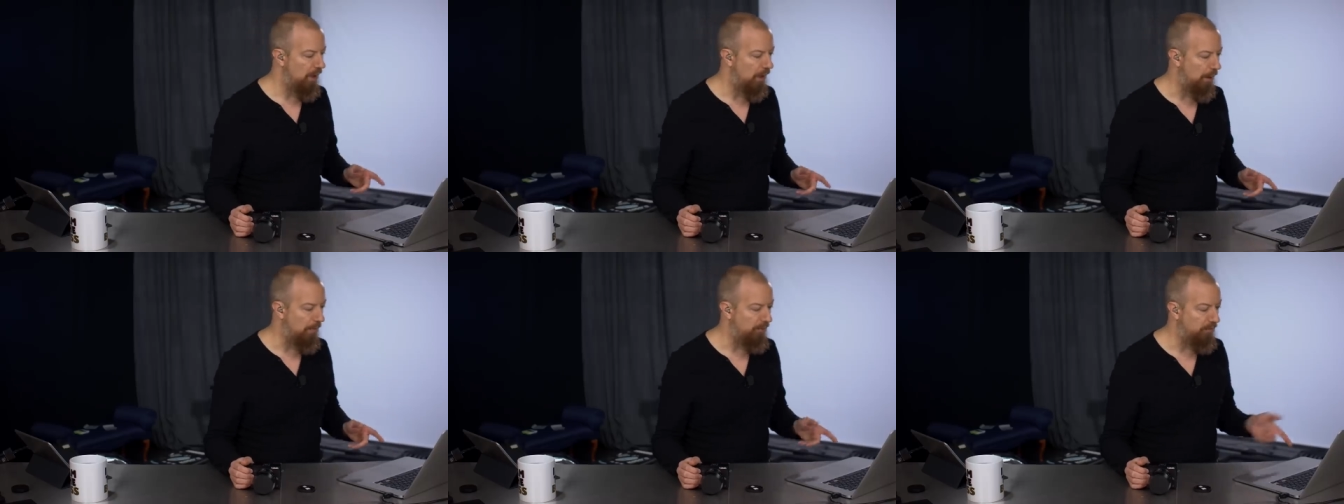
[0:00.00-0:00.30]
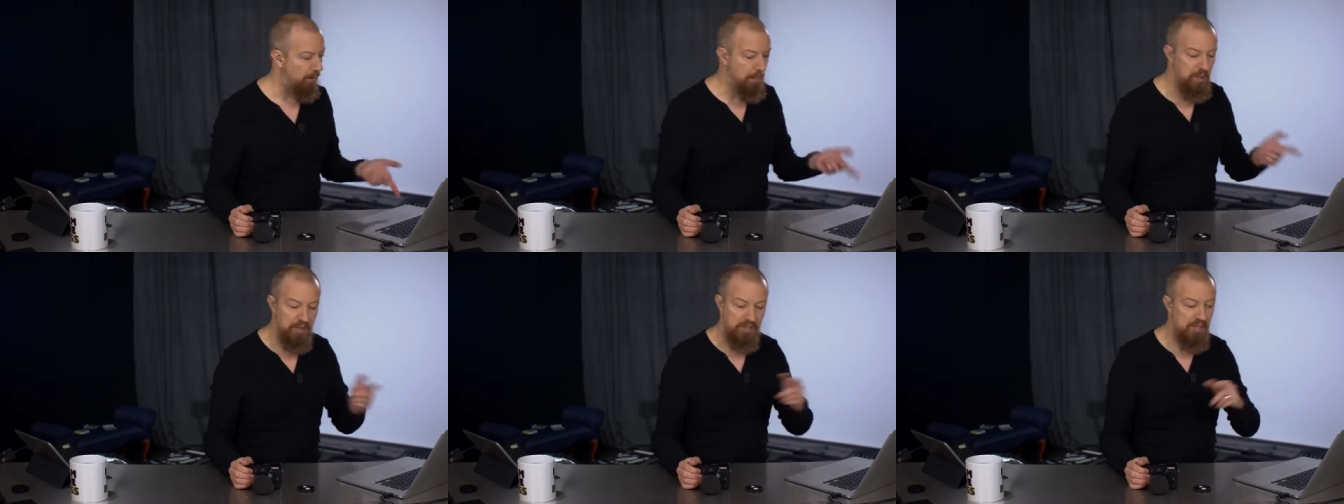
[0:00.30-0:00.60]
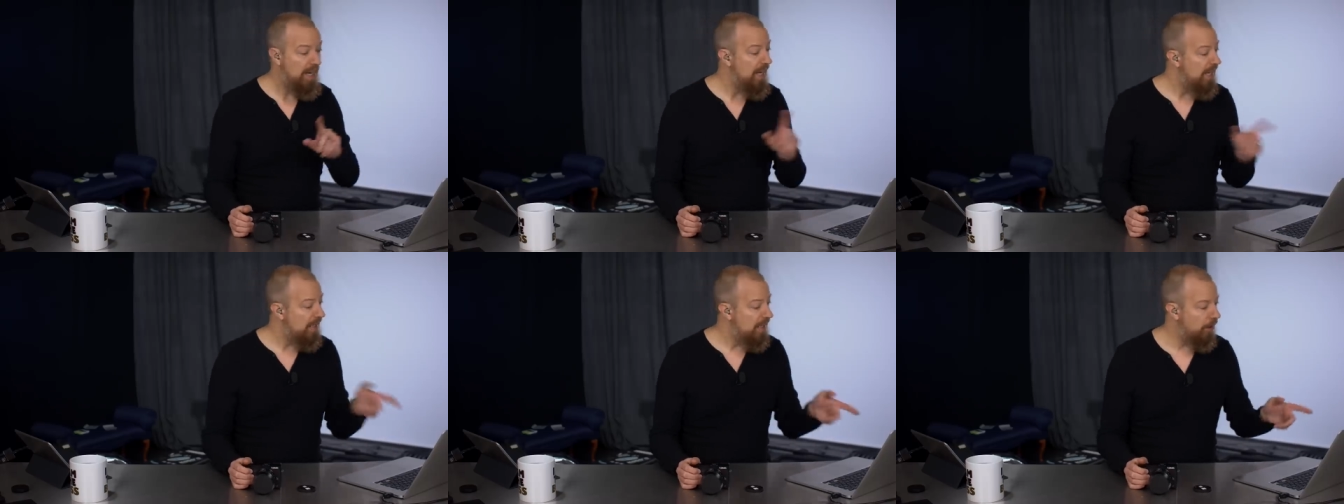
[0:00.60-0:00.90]
uh, from this.
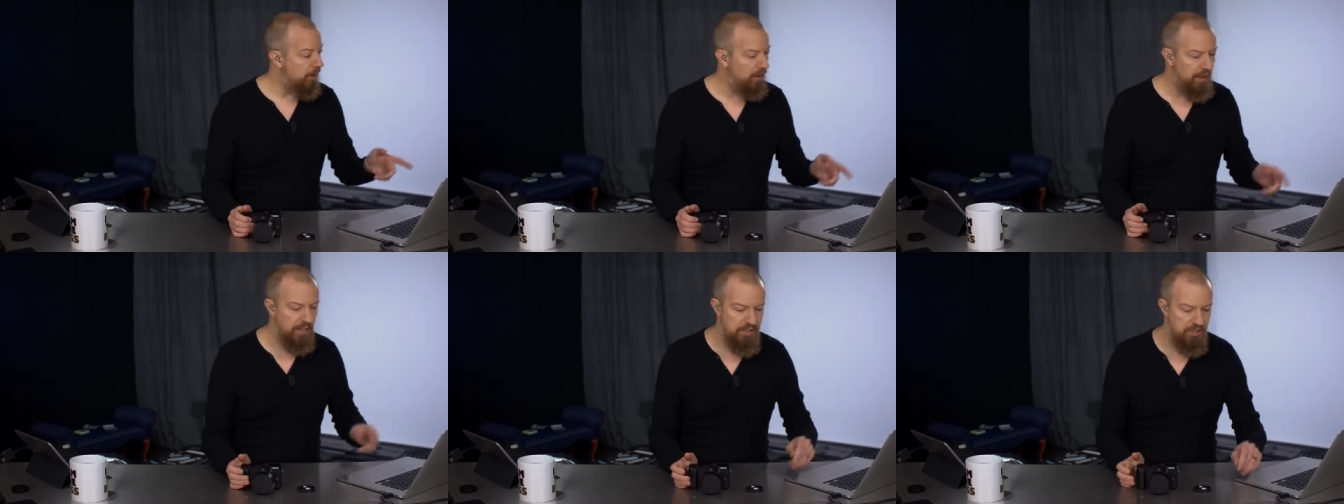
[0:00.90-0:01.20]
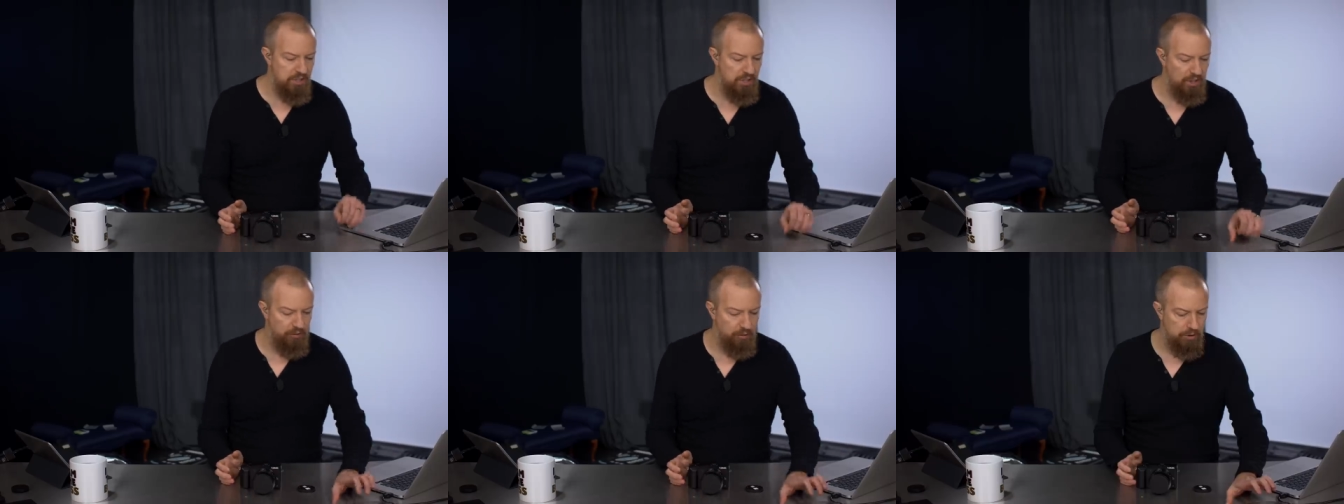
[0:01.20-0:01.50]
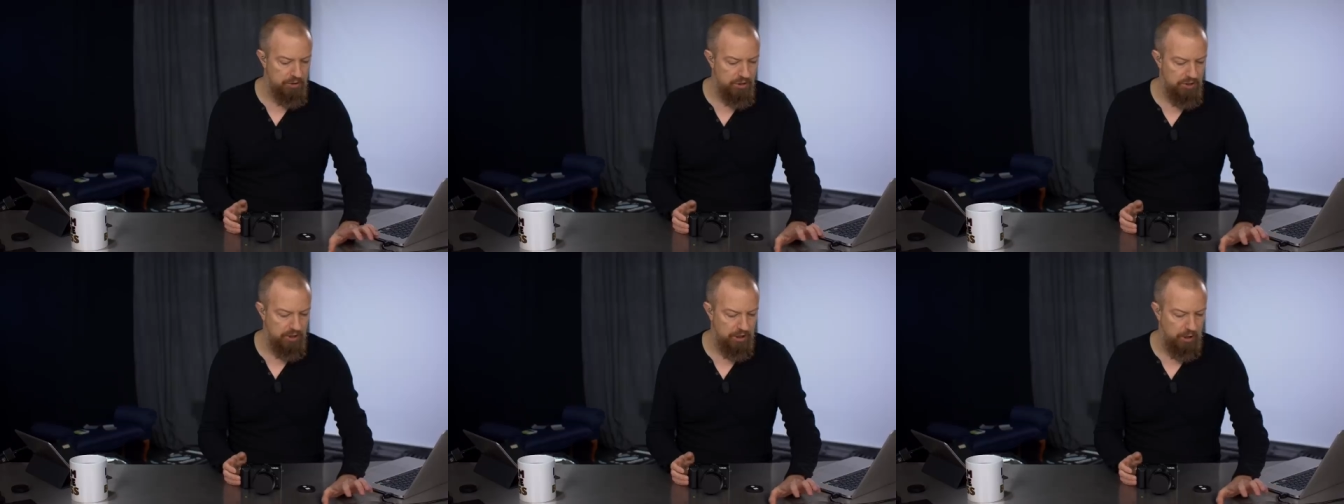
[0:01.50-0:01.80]
Now the lens itself,
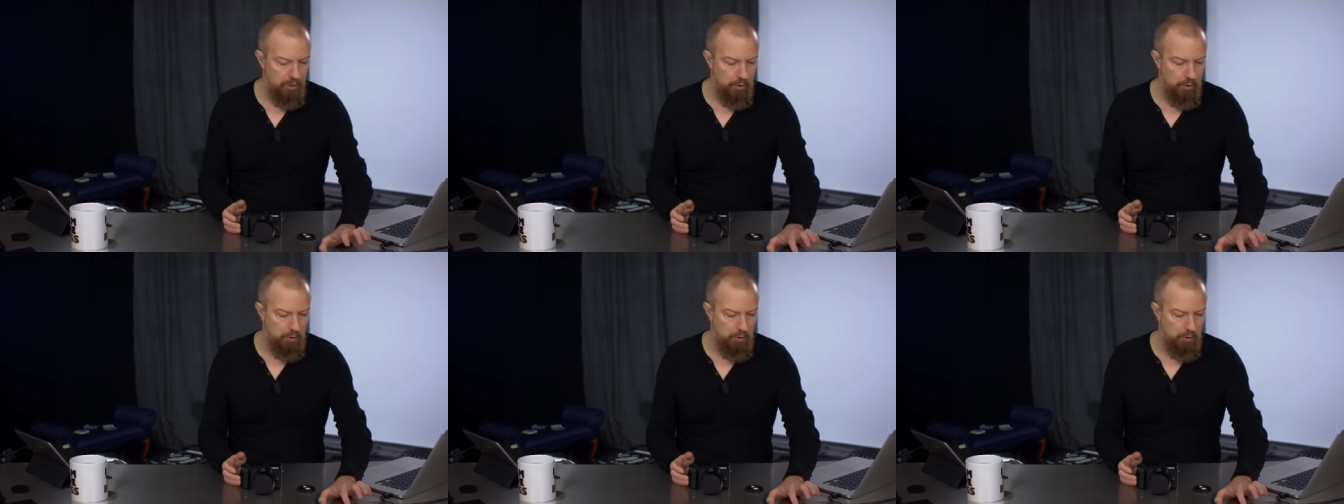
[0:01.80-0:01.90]
let's just take